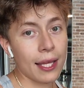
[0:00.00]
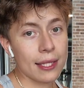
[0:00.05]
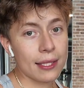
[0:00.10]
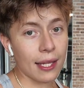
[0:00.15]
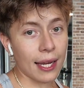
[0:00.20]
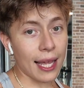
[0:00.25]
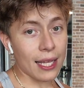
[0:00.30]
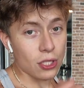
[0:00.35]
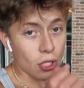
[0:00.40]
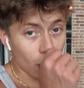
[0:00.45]

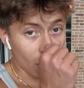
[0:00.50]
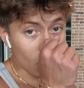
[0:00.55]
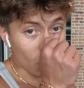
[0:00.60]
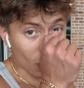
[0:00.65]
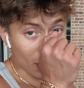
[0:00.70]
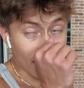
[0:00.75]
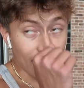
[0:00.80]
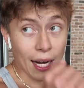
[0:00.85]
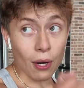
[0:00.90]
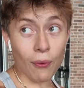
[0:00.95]
Today I took a
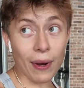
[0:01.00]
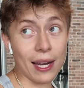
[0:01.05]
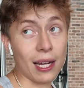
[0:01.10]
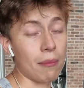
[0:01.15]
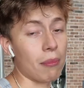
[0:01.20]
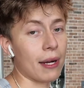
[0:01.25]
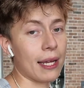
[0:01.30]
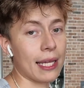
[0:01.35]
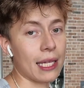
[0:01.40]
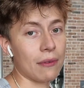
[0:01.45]
trade and I ran to
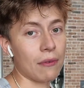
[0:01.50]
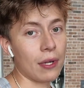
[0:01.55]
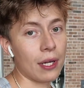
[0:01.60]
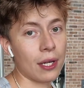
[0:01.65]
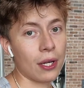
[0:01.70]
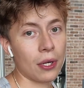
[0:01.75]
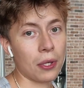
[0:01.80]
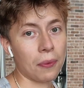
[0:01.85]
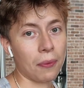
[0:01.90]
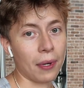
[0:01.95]
break even,
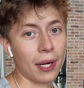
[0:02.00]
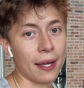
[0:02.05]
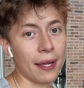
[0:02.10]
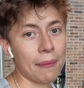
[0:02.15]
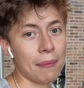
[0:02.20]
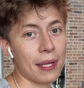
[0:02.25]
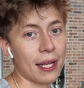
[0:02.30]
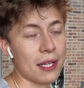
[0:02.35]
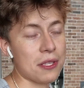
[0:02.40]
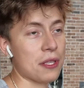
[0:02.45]
right?
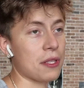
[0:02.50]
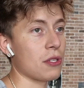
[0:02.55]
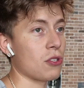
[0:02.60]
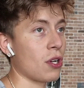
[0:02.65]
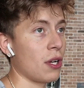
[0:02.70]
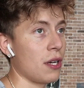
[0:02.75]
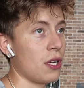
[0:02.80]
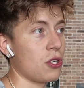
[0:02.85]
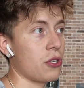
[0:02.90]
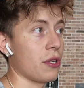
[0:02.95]
Because of these
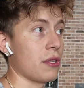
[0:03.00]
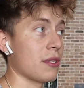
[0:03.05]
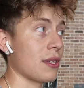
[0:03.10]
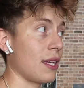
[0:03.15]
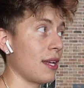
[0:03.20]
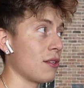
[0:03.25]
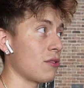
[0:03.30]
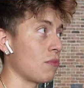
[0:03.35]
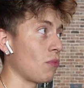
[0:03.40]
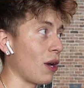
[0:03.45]
conditions,
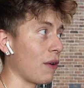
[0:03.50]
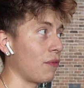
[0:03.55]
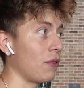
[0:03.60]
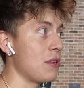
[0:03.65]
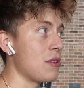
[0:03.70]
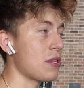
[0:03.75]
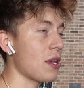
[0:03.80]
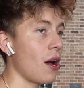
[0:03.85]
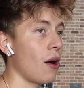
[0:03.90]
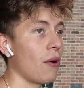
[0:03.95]
and
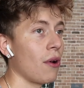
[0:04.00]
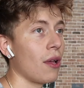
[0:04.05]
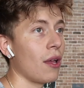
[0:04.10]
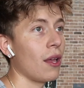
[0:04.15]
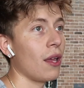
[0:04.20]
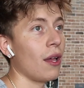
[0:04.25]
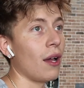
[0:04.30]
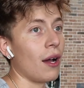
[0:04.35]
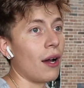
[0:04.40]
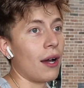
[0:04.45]
rightfully so.
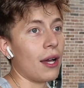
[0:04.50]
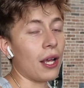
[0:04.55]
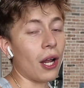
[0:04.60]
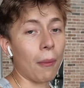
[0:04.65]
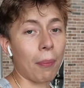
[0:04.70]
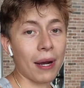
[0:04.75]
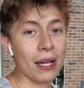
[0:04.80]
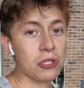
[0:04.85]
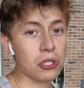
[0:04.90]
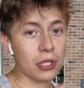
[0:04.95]

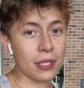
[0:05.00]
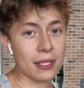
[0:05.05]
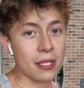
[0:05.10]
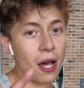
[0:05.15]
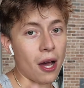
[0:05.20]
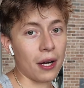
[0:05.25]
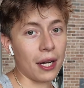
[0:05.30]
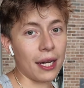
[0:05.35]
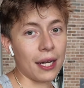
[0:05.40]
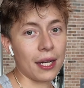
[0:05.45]
Price was
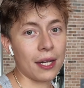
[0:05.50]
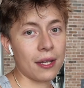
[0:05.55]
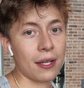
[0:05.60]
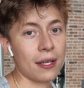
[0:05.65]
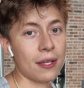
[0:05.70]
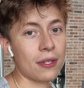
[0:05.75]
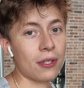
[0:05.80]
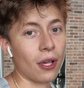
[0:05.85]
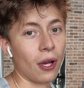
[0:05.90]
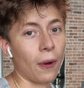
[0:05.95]
consolidated.
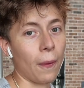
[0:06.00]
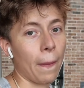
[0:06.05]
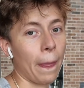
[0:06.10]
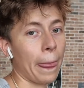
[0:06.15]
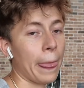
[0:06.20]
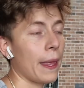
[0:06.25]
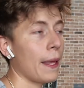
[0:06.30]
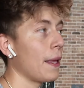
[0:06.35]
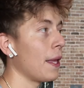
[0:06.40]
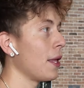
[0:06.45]
So,
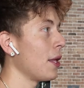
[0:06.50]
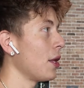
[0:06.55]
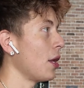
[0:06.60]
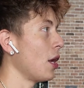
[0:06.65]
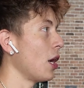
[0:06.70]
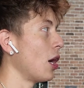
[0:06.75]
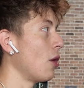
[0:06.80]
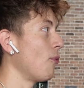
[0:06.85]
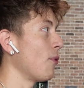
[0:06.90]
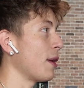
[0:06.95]

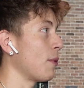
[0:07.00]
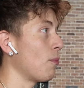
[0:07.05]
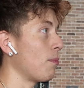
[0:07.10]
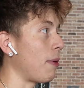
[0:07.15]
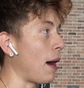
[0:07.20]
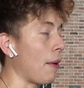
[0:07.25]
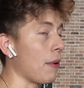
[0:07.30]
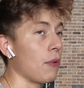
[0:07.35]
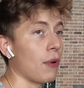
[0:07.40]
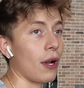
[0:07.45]
we
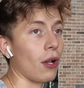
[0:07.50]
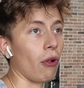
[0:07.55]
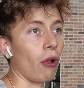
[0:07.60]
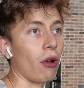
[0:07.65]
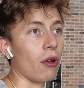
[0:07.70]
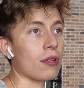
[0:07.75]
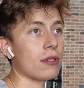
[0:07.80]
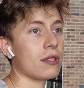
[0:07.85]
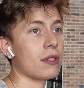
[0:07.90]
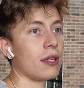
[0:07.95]
probably would have
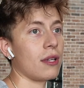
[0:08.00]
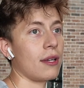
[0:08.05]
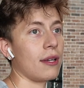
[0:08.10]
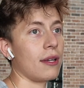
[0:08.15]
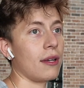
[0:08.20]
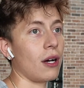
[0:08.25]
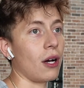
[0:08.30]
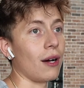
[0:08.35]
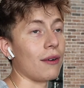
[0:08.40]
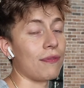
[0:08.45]
lost
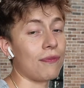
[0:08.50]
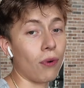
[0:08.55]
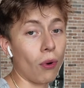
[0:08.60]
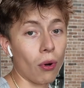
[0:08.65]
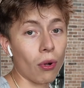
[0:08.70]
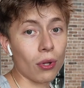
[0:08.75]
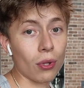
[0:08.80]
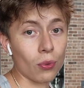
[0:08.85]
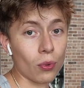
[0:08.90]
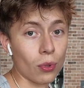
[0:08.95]
a
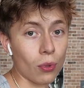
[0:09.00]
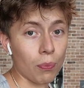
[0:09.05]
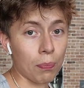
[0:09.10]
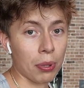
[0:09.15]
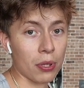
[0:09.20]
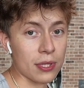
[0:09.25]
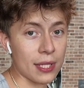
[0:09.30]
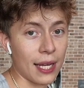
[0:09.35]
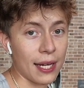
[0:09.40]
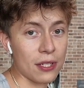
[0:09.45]
full
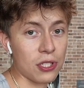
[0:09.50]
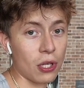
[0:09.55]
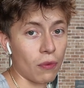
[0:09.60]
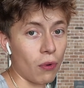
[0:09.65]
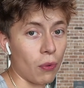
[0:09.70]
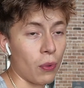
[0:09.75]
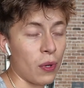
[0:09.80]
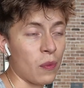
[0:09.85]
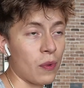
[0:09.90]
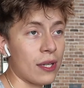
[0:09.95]
percentage of
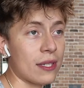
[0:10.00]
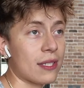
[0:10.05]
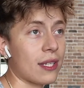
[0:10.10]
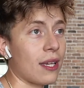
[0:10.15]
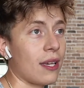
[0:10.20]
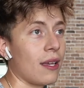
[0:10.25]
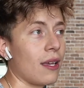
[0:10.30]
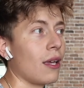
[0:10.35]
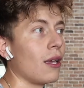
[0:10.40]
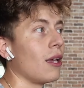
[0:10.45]
what we risk.
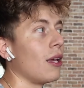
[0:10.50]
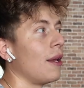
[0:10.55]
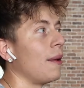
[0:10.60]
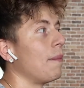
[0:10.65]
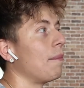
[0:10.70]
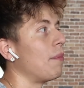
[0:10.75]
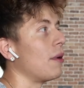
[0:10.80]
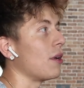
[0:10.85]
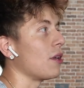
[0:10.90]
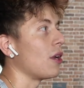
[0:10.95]

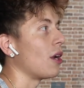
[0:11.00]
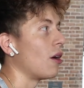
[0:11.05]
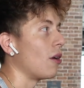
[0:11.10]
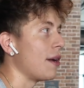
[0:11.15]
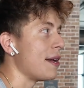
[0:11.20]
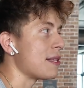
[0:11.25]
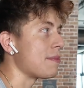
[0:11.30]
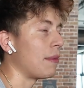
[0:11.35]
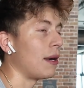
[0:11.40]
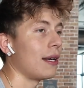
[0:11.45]
But,
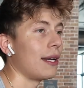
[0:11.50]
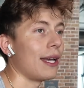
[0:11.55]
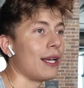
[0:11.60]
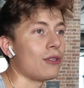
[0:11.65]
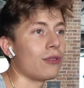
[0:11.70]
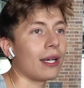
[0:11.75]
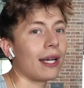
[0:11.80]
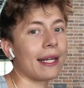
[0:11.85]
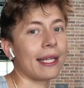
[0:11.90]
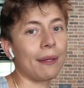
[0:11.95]
it's Monday,
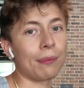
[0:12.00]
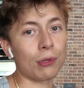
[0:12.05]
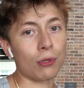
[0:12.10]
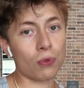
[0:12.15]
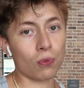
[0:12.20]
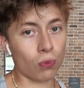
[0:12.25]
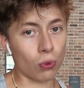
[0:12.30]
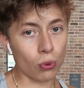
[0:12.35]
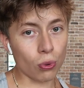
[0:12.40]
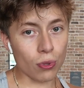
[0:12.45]
so you got to keep
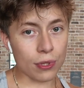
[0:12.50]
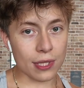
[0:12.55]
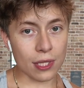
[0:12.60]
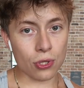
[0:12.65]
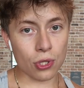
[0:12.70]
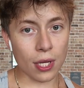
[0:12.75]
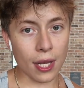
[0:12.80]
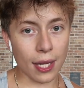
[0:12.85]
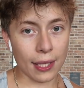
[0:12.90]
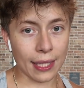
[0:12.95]
those rules in
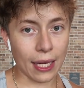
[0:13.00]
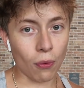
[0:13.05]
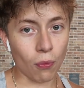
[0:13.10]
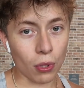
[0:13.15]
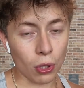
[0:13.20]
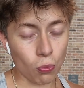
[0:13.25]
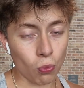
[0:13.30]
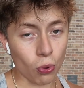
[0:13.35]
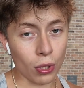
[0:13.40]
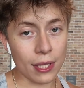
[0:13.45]
check. And that
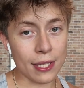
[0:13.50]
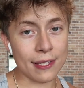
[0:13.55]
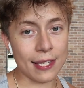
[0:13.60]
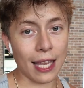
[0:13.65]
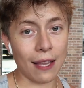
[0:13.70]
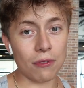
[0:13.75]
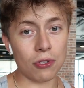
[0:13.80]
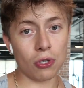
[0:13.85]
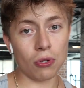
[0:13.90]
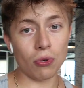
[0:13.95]
really
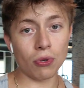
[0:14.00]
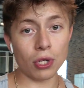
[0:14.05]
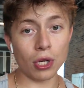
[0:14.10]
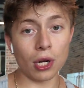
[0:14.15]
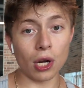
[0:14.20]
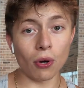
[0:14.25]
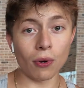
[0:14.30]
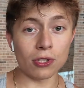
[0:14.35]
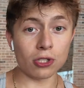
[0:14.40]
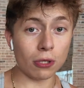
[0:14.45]
saves you,
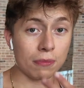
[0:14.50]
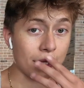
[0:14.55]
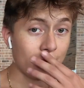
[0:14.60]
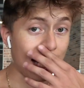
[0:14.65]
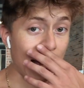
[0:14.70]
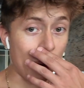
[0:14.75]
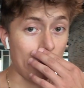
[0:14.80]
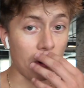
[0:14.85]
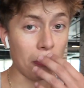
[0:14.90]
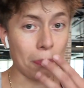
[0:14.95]
in terms of
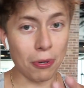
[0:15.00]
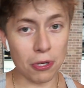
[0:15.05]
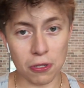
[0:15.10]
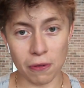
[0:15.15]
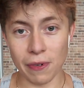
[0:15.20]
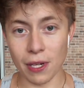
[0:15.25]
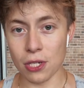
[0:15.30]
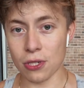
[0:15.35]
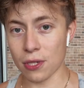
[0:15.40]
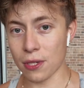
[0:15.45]
capital
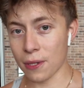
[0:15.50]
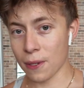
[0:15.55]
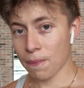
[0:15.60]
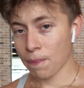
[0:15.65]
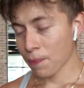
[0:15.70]
preservation.